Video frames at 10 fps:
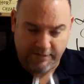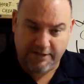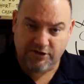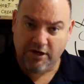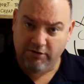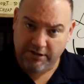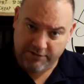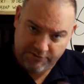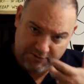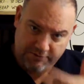That
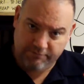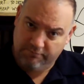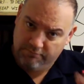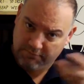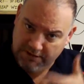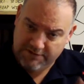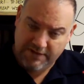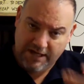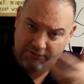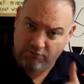cherryness is
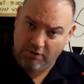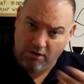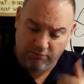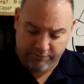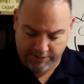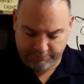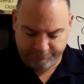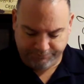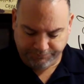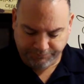there through the whole thing,
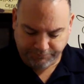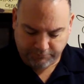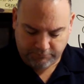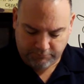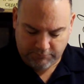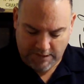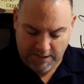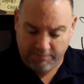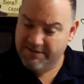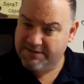
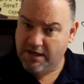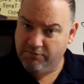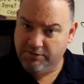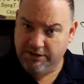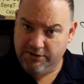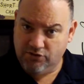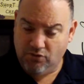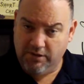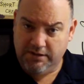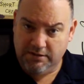and I must say I really
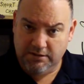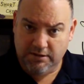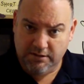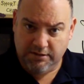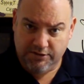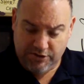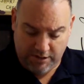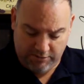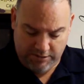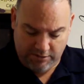enjoy the
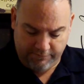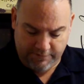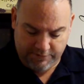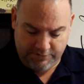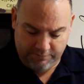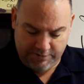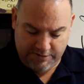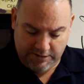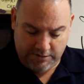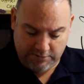cherry of this
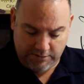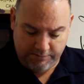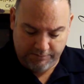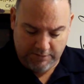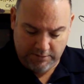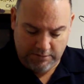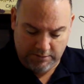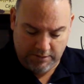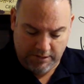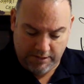particular
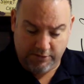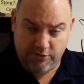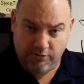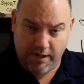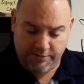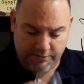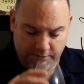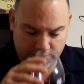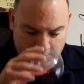Shiraz.